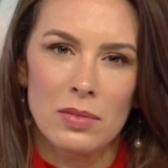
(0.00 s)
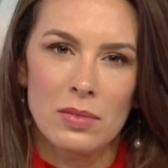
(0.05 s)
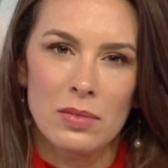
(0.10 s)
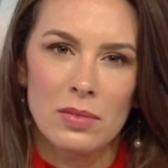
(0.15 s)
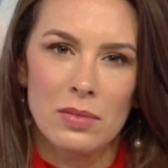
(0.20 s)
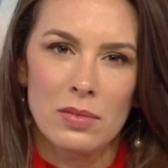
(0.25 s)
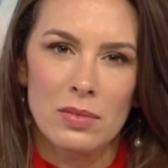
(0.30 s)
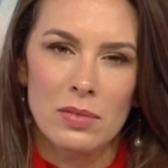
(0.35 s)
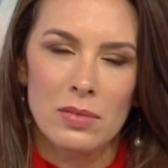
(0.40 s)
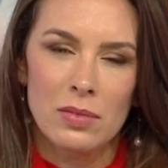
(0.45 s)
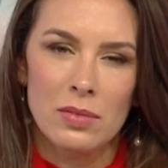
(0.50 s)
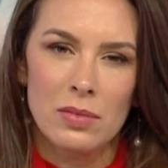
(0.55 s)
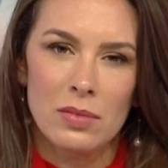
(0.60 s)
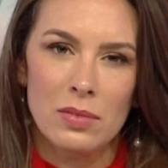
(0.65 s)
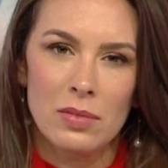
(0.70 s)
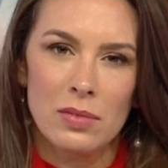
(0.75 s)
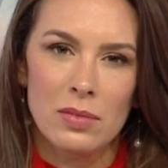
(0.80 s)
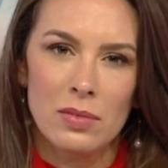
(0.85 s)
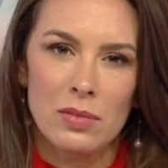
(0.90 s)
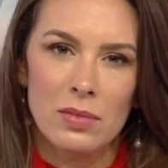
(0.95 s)

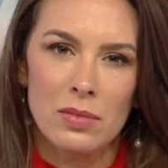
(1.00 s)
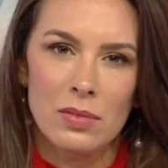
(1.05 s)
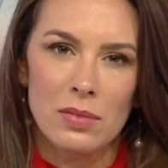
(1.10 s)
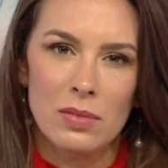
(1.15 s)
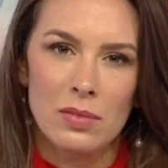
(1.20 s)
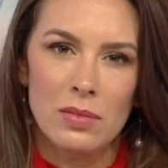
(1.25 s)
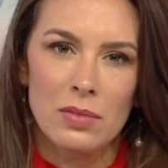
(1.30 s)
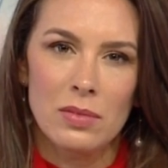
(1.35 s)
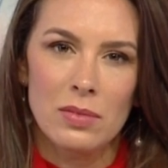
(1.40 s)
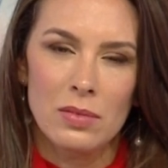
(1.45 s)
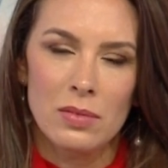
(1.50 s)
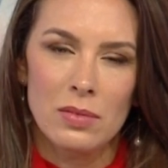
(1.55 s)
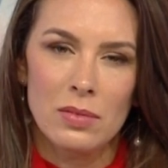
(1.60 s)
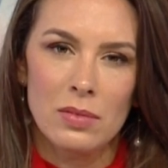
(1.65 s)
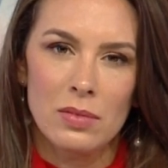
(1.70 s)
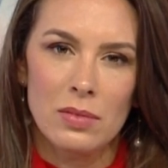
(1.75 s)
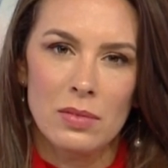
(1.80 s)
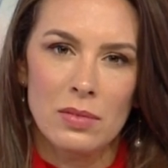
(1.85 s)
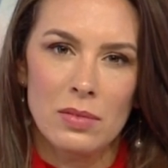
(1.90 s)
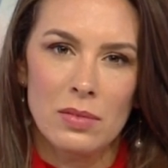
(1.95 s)

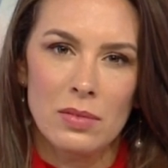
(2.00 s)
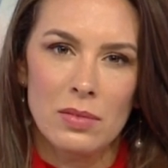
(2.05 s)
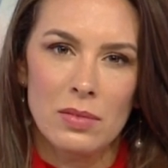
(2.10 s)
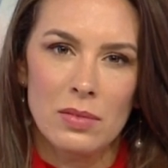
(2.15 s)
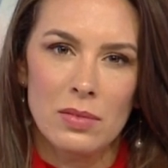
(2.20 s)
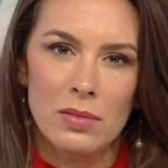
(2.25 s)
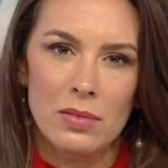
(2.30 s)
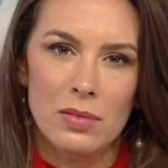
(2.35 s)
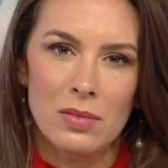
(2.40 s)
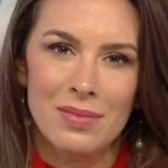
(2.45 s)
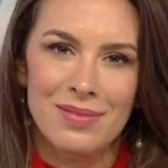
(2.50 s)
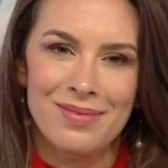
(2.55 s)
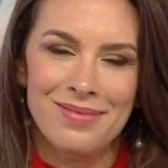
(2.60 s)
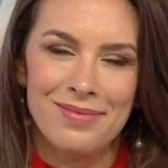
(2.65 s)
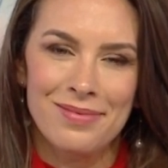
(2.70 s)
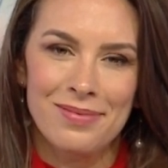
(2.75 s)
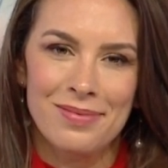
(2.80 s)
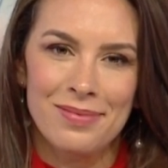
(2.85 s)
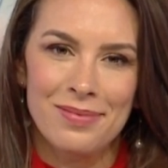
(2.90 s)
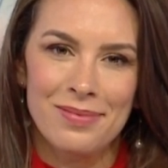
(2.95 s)

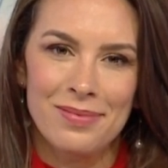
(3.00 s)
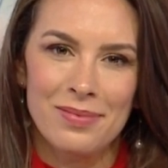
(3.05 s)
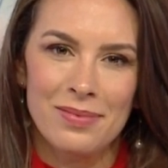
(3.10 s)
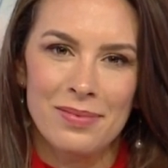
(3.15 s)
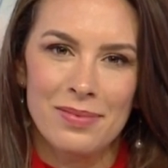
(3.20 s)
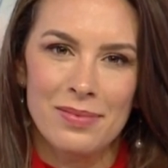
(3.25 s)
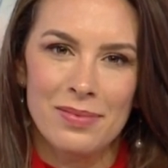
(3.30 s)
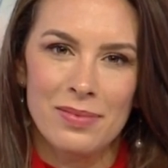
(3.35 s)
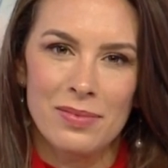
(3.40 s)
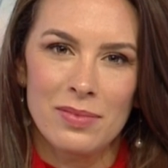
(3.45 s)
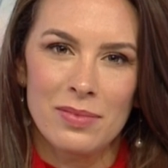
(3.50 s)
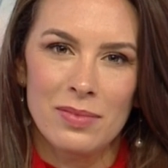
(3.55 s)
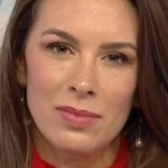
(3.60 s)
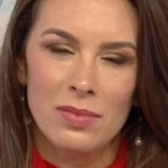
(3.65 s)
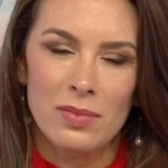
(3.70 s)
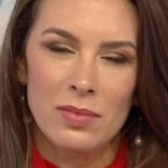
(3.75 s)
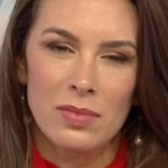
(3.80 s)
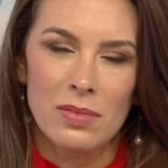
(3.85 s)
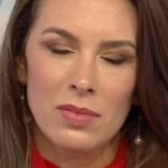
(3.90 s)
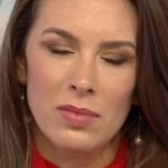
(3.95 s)

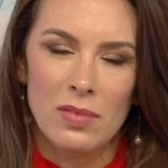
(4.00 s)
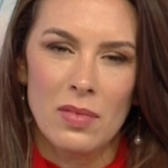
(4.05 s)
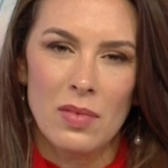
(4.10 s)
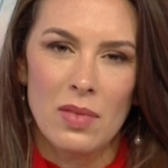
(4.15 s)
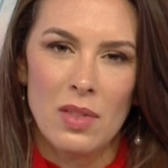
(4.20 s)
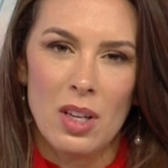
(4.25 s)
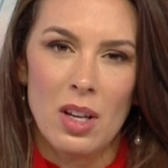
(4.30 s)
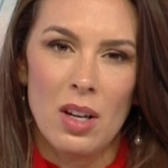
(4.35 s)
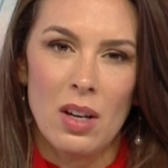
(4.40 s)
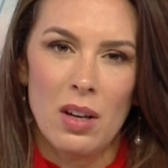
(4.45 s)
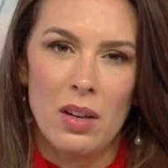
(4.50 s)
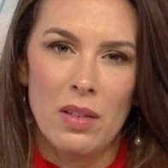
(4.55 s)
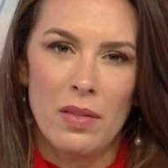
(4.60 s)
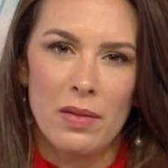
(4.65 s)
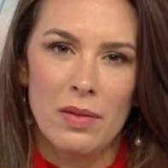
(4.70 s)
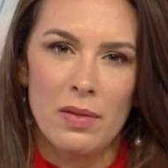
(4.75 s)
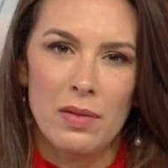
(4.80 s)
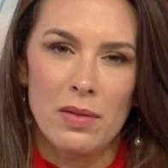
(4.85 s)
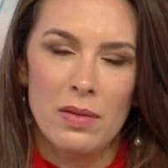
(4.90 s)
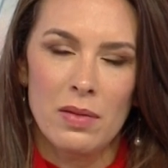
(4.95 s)

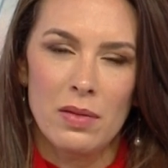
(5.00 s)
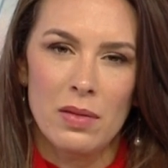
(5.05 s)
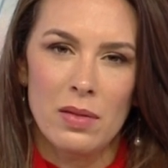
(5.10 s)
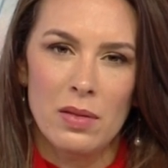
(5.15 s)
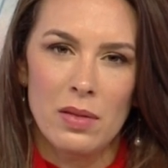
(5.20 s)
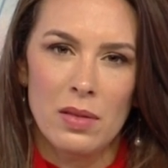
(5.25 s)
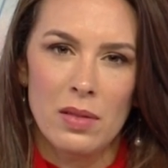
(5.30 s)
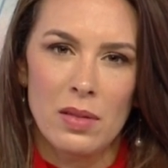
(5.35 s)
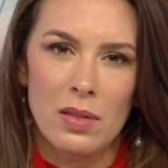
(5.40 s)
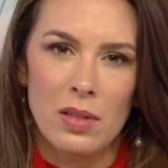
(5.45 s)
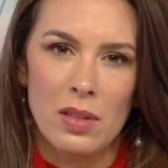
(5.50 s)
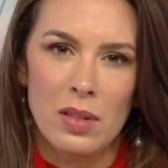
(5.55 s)
(not speaking)